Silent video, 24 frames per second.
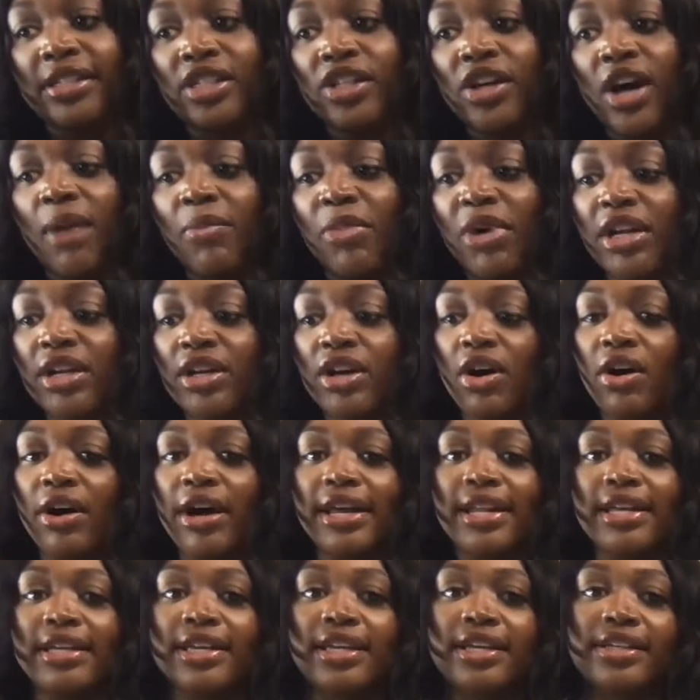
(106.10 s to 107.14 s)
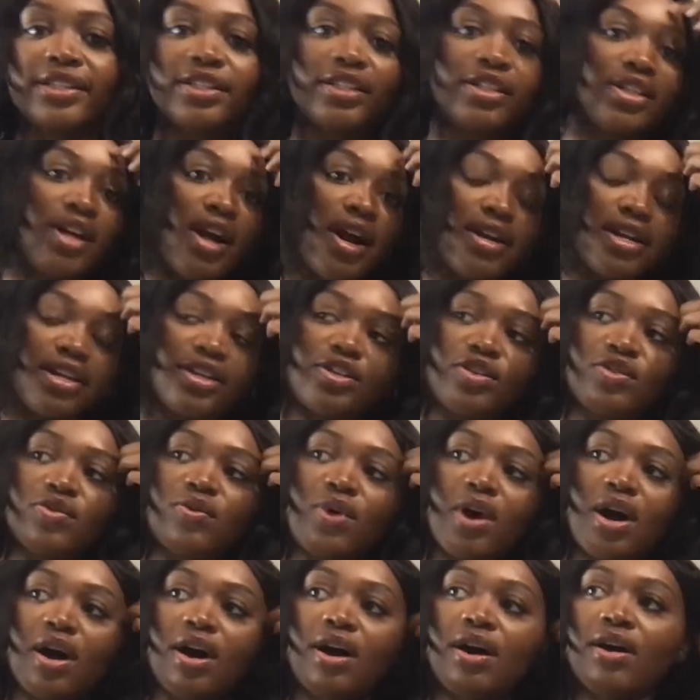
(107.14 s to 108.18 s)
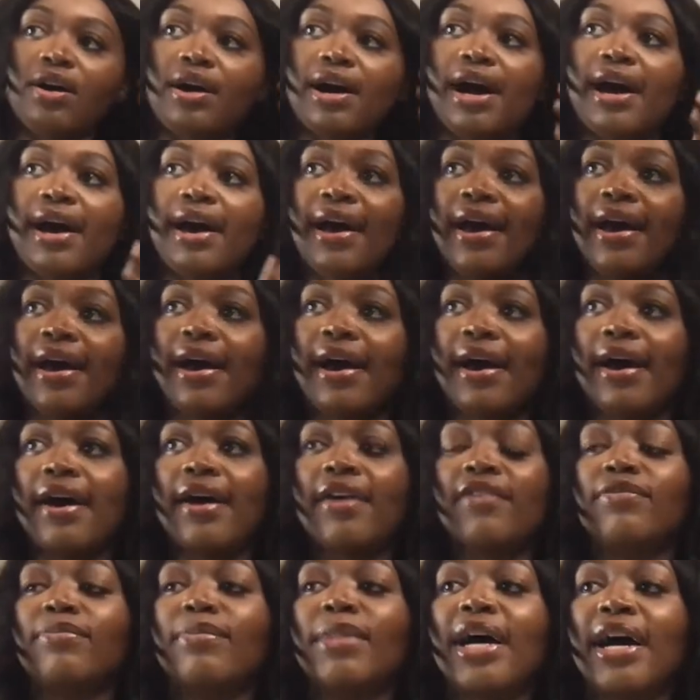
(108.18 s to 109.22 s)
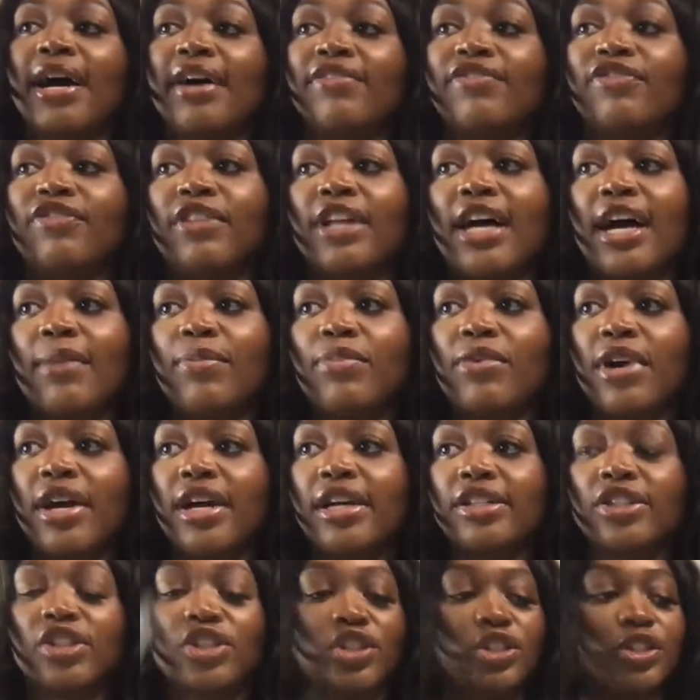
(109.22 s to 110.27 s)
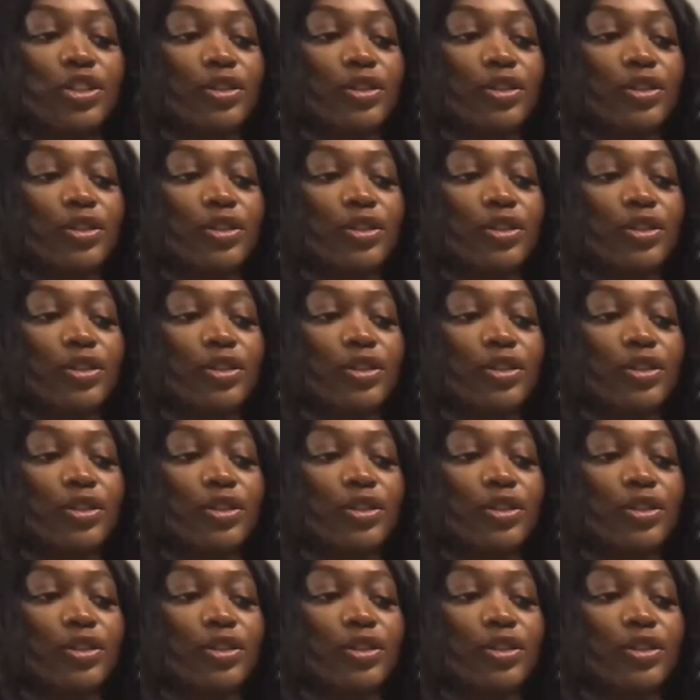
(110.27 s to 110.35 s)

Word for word: so I'm going to go ahead and get started, you all. I have my flat brush